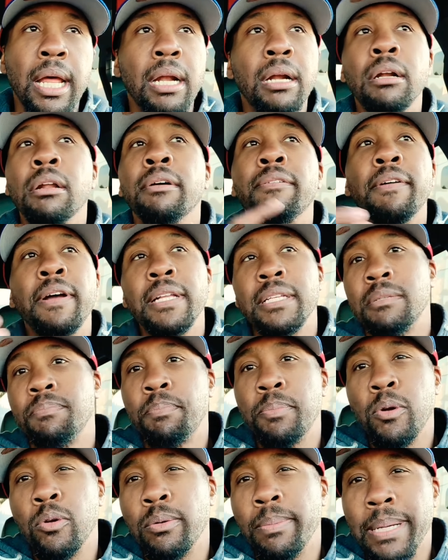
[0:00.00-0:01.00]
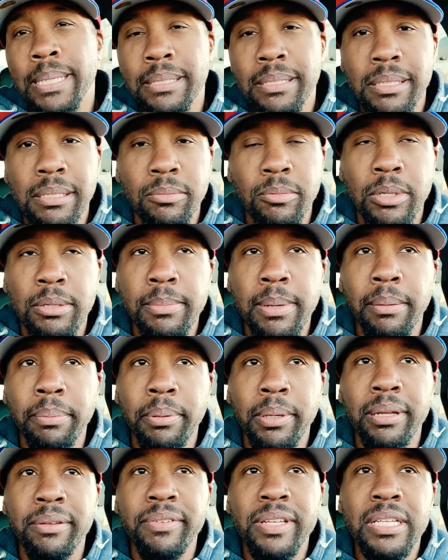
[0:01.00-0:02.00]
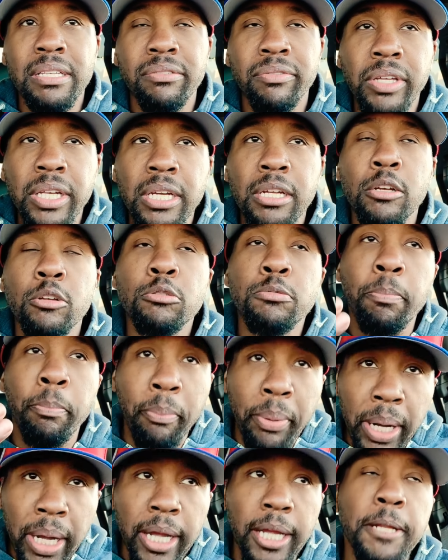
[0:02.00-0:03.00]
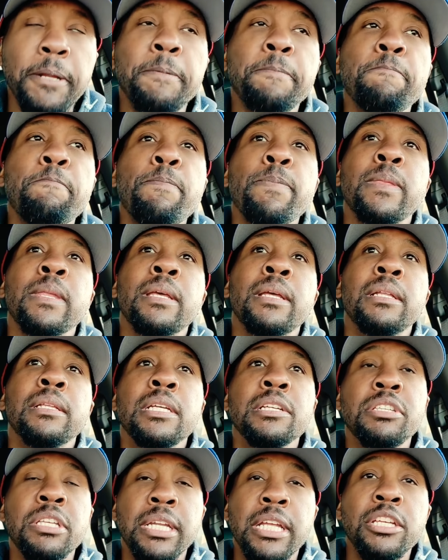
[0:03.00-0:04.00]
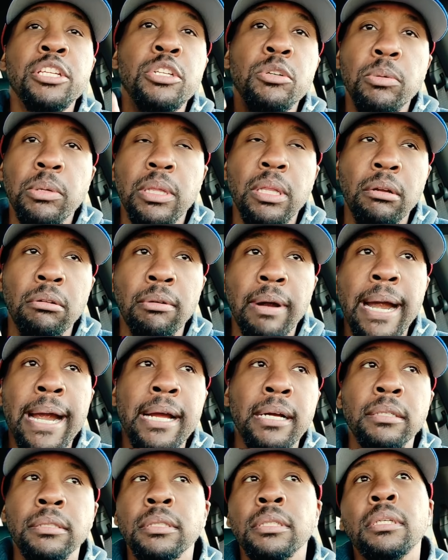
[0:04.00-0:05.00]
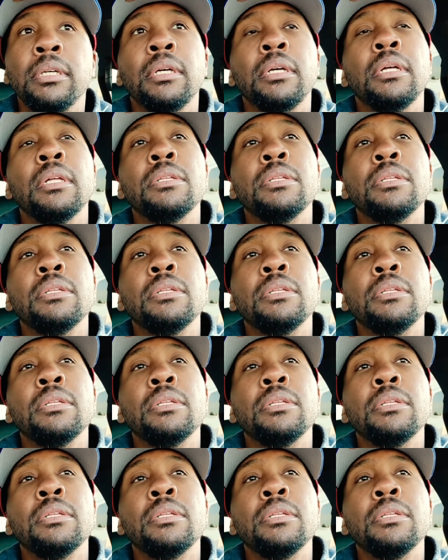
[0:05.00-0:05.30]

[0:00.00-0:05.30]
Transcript: I don't know if I spoke about this in one of my previous videos, but there's an issue with the ground.